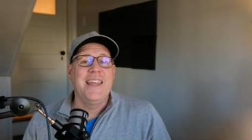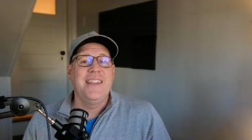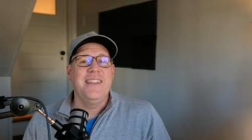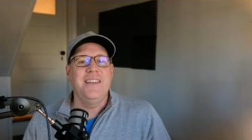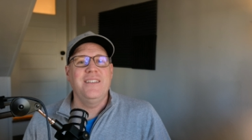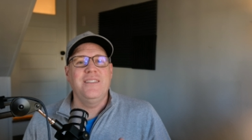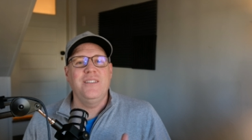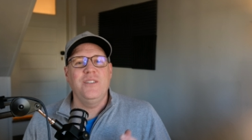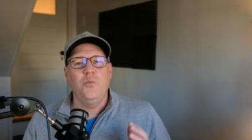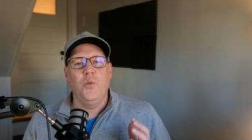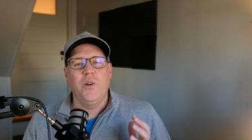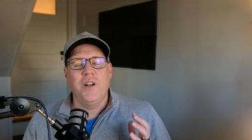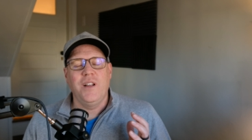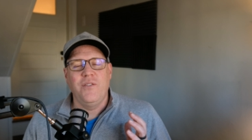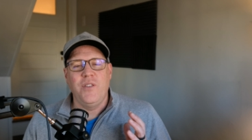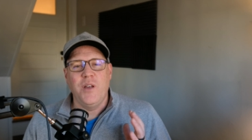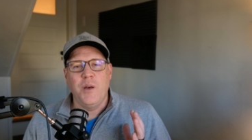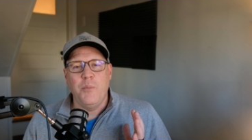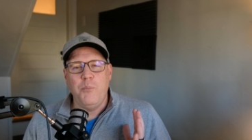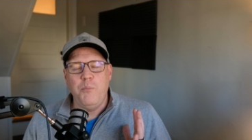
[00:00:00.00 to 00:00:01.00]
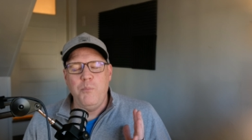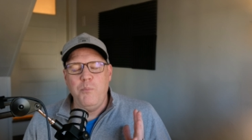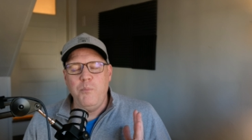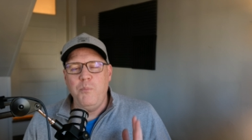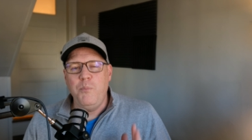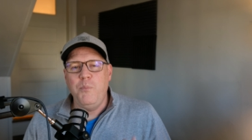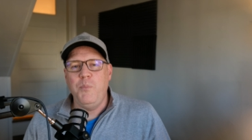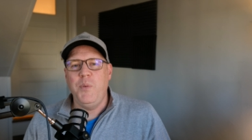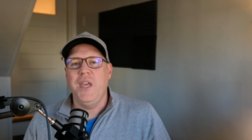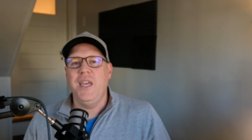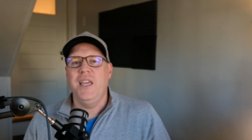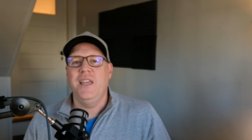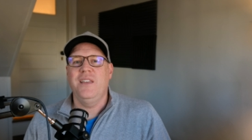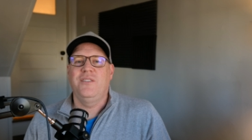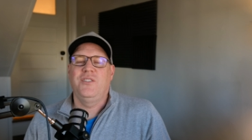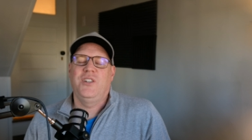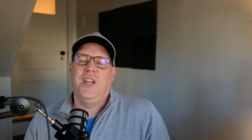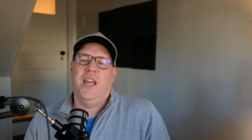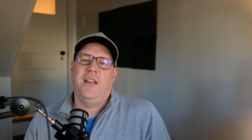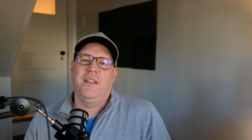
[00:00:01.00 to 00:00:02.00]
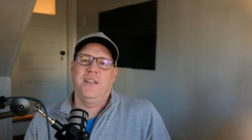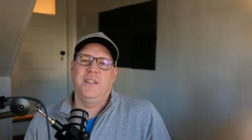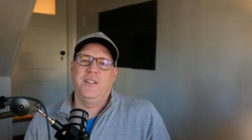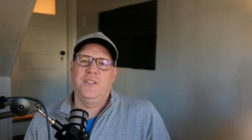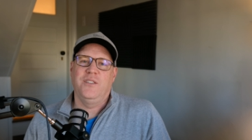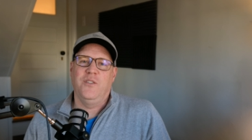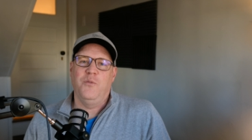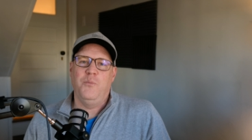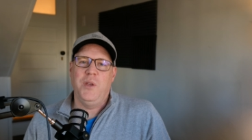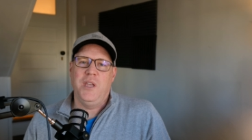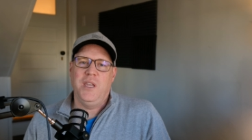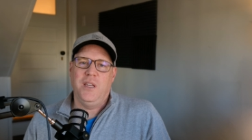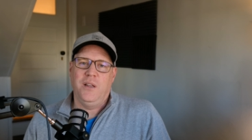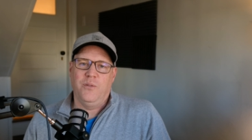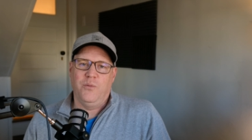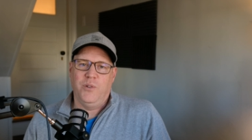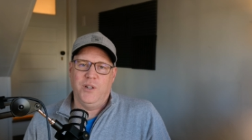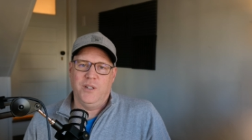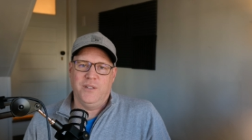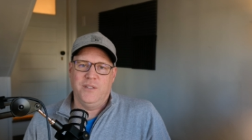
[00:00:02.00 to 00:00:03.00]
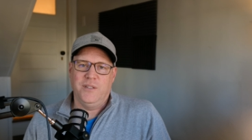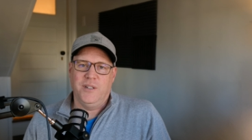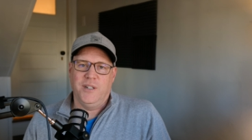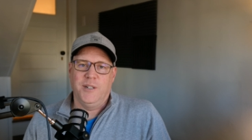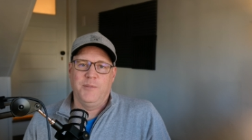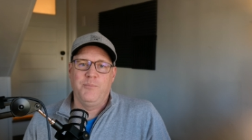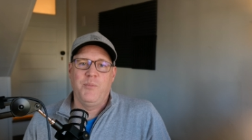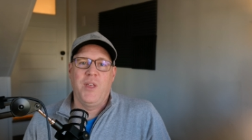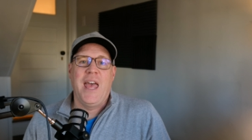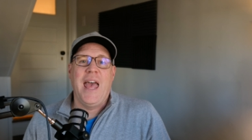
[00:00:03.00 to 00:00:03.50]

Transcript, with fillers: This is one of the biggest challenges of being a realtor,